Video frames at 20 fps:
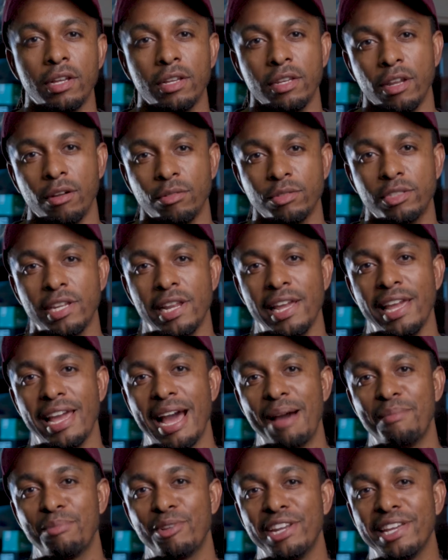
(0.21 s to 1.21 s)
Now today
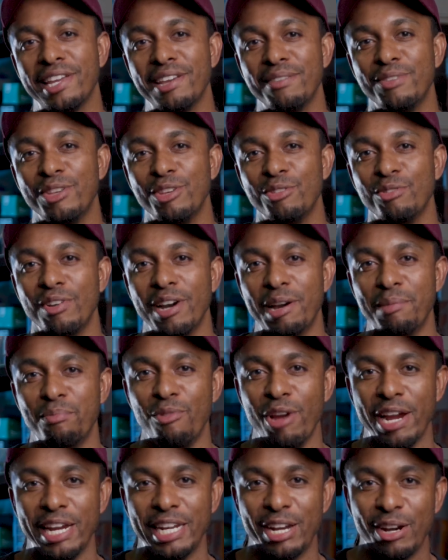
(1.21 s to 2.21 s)
I'm going to give you a
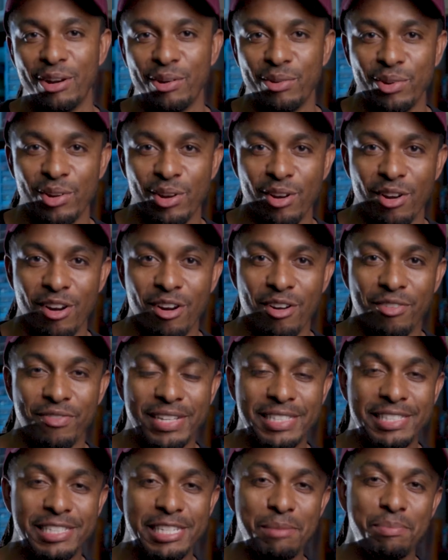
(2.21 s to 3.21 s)
breakdown of
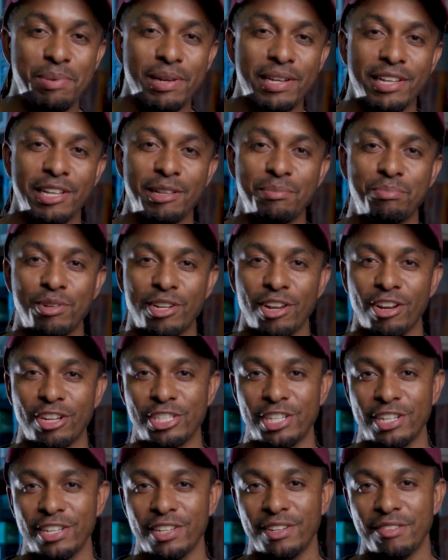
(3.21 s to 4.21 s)
a typical
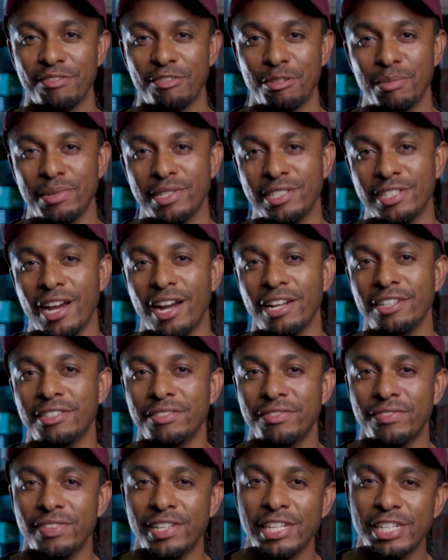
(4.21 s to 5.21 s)
production from start
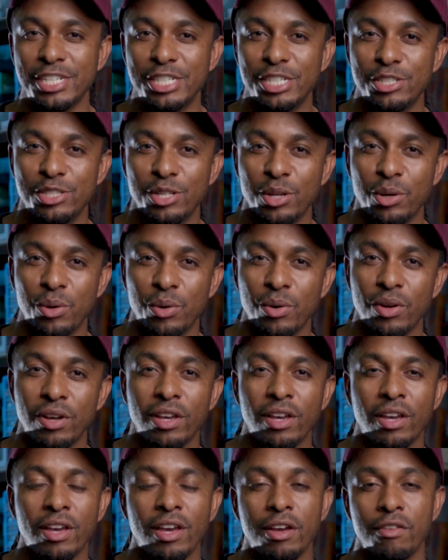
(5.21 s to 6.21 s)
to finish. So
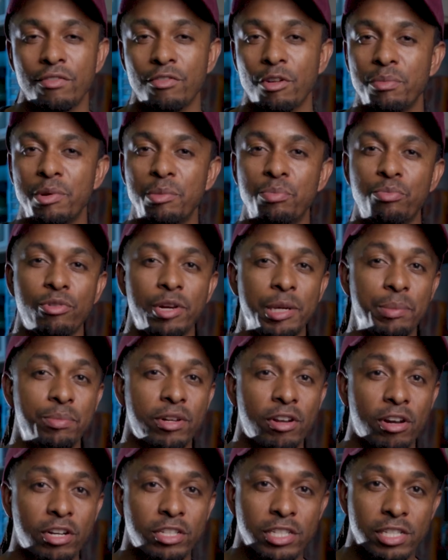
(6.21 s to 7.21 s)
from the
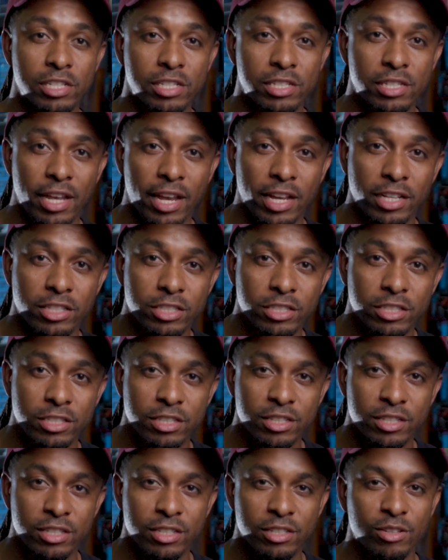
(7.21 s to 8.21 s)
pre-production stage
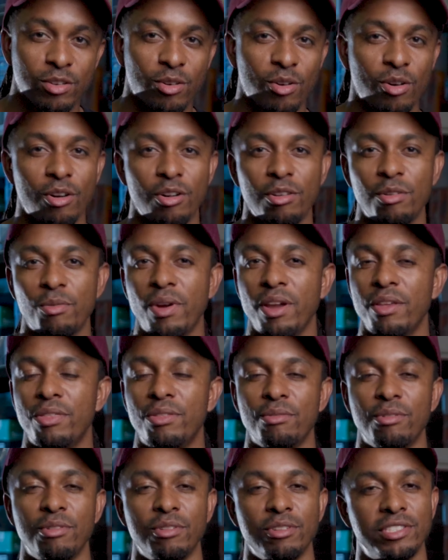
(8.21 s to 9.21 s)
all the way
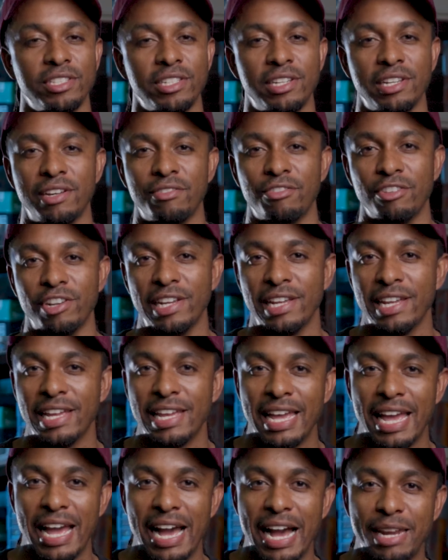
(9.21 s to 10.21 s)
through to delivery.
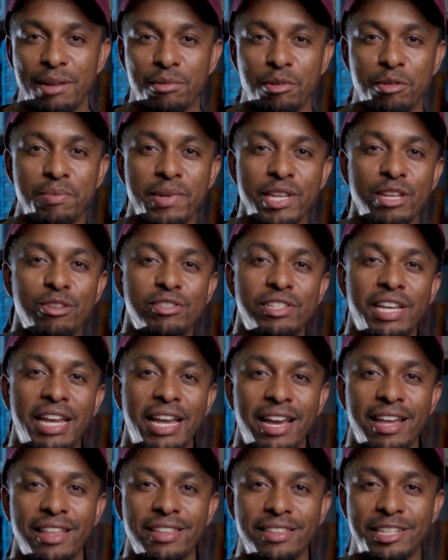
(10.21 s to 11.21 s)
And I'm going to be
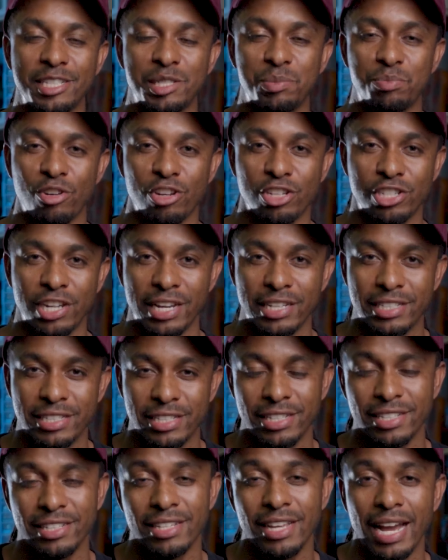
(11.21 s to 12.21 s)
using this
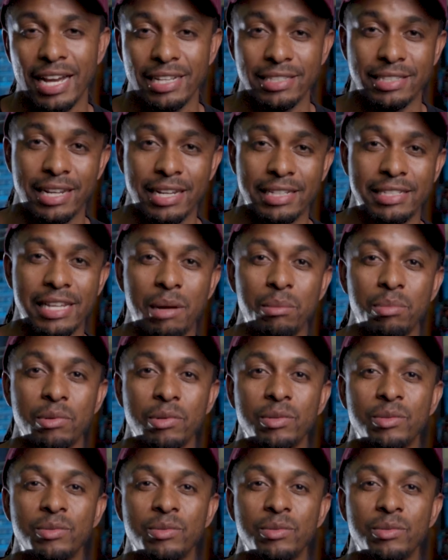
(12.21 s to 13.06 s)
project as an example.